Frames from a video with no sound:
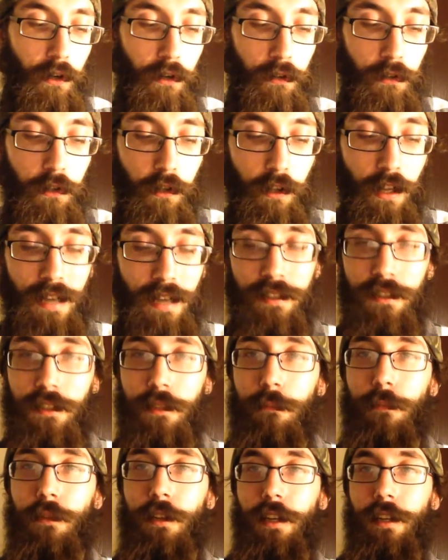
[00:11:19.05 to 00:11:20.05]
called
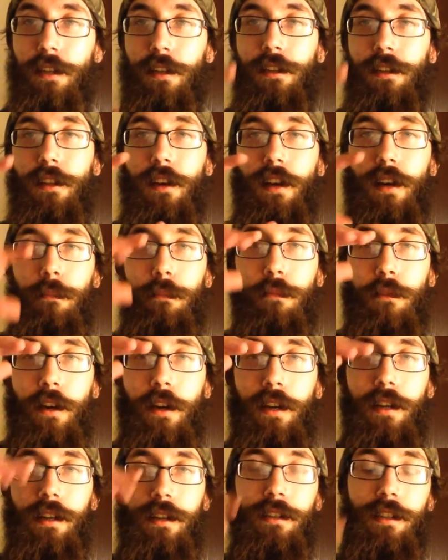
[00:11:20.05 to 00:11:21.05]
Classic Blend in the
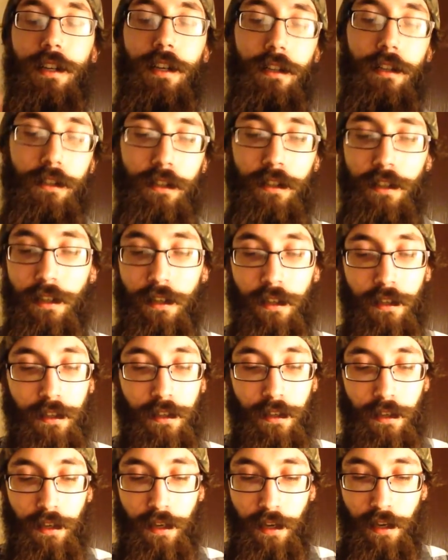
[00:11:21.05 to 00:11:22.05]
upright container,
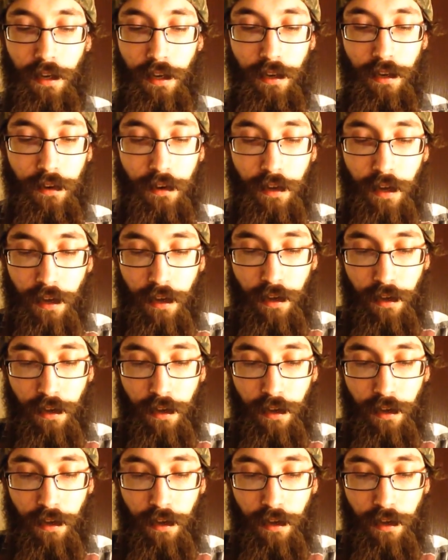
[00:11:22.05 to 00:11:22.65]
and